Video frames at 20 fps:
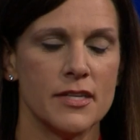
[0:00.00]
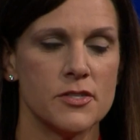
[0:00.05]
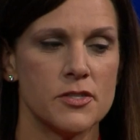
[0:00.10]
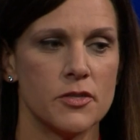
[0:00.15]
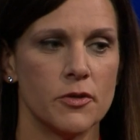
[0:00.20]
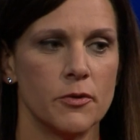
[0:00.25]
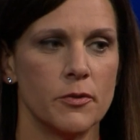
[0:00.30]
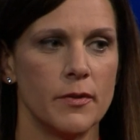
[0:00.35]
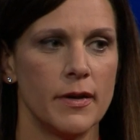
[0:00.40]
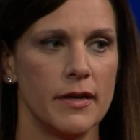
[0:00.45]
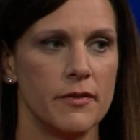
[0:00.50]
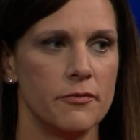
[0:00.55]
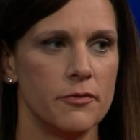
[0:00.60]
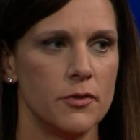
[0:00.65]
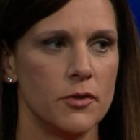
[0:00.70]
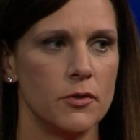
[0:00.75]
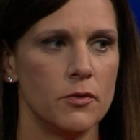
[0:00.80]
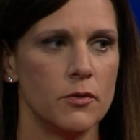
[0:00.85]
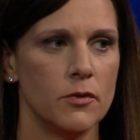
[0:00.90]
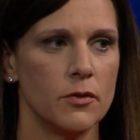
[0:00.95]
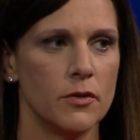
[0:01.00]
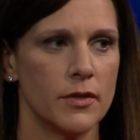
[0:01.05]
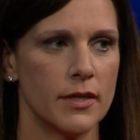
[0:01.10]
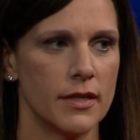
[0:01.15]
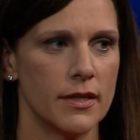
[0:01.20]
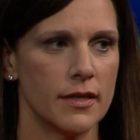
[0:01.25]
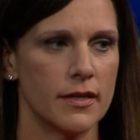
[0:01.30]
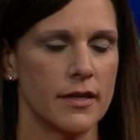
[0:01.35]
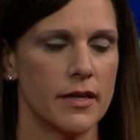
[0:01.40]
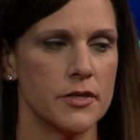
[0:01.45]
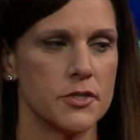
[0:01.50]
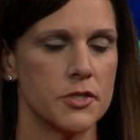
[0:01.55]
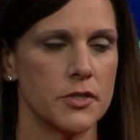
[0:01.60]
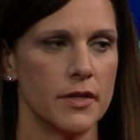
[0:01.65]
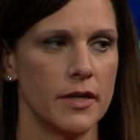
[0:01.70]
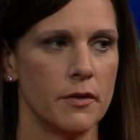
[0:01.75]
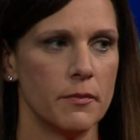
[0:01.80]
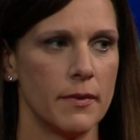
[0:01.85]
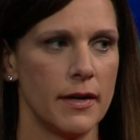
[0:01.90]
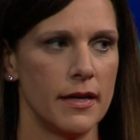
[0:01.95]
so if you look at the
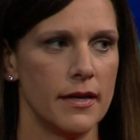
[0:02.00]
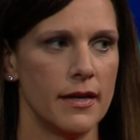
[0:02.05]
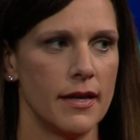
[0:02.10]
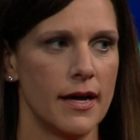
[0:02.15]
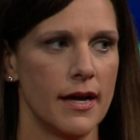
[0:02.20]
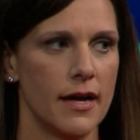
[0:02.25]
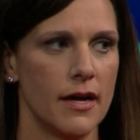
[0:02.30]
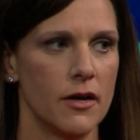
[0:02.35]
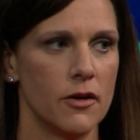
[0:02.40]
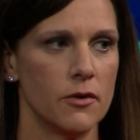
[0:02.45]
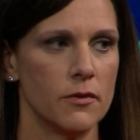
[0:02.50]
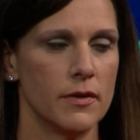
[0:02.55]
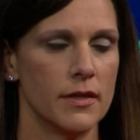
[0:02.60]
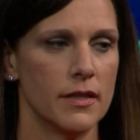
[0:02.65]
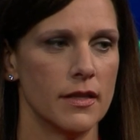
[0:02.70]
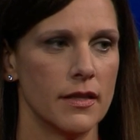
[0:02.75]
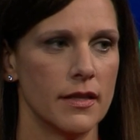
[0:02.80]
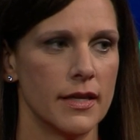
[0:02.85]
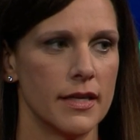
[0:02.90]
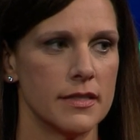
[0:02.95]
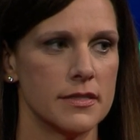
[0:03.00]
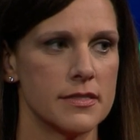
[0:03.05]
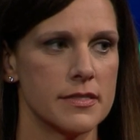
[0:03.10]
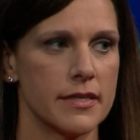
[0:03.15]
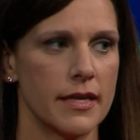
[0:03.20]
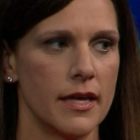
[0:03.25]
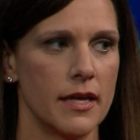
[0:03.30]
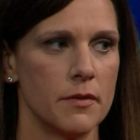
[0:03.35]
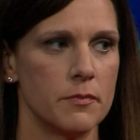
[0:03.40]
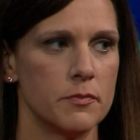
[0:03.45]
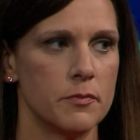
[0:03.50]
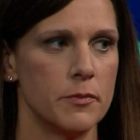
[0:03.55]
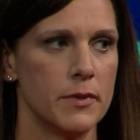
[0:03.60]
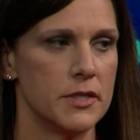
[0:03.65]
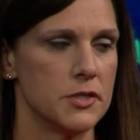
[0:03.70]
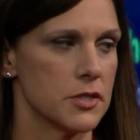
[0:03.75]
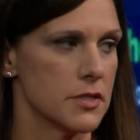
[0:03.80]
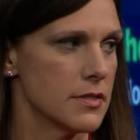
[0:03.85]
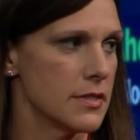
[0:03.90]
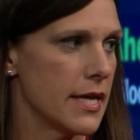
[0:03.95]
country right now in the landscape, we
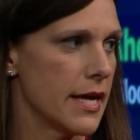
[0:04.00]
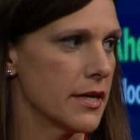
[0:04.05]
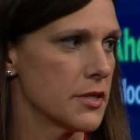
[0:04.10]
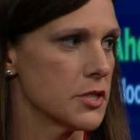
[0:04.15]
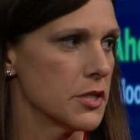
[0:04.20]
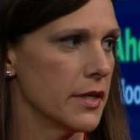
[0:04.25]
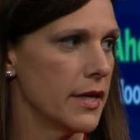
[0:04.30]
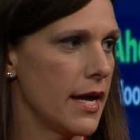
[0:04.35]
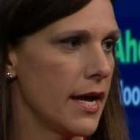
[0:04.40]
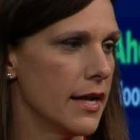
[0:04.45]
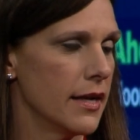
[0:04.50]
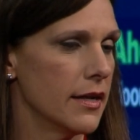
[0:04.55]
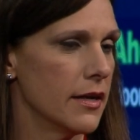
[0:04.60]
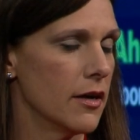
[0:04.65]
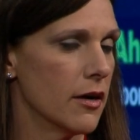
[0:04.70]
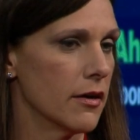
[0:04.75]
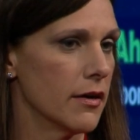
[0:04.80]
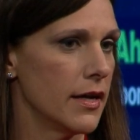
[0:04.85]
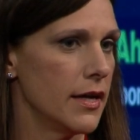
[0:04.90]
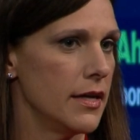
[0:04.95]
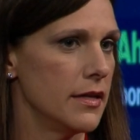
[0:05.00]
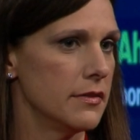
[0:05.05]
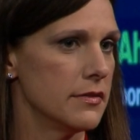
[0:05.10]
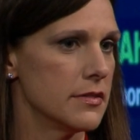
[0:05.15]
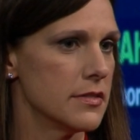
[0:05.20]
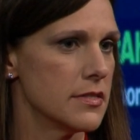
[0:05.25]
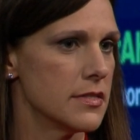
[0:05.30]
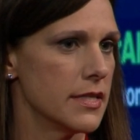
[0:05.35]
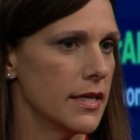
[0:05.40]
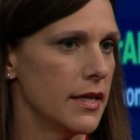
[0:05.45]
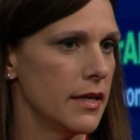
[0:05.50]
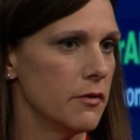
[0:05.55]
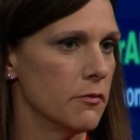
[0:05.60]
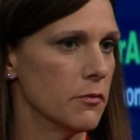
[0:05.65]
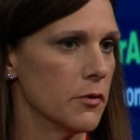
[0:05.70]
just actually added our 8th state.